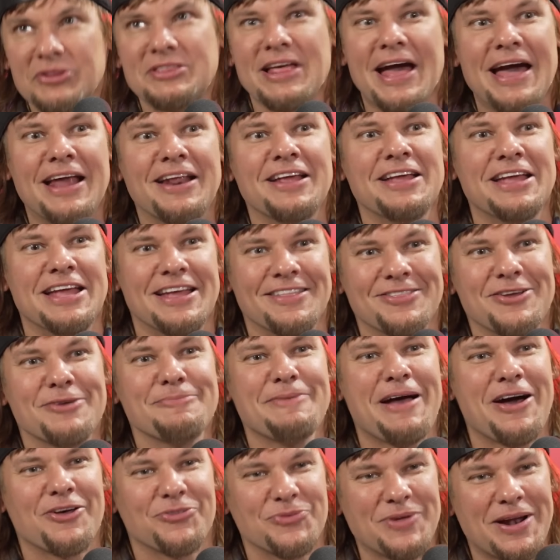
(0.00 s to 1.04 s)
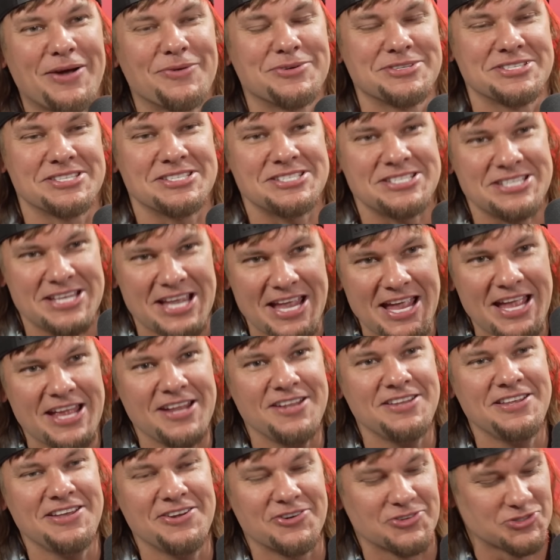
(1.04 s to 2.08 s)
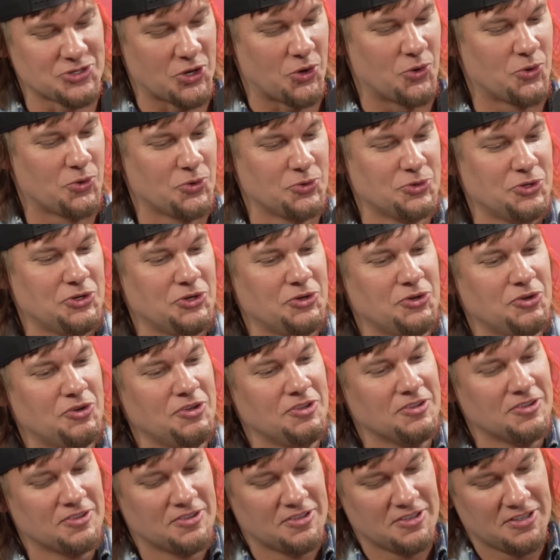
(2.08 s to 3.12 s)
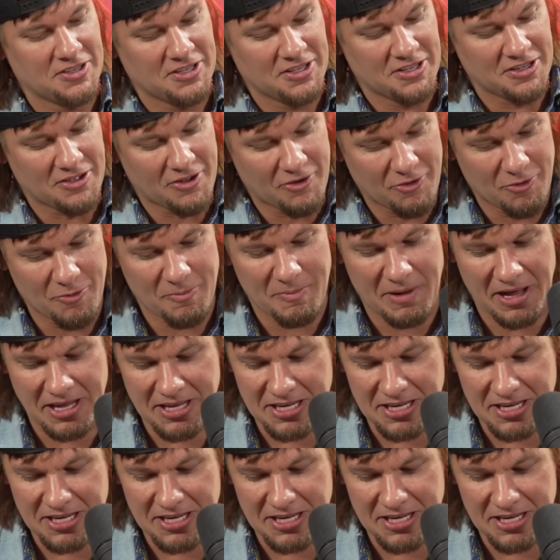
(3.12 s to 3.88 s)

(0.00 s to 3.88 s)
that in their mouth when I was 10 years old, dude, oh my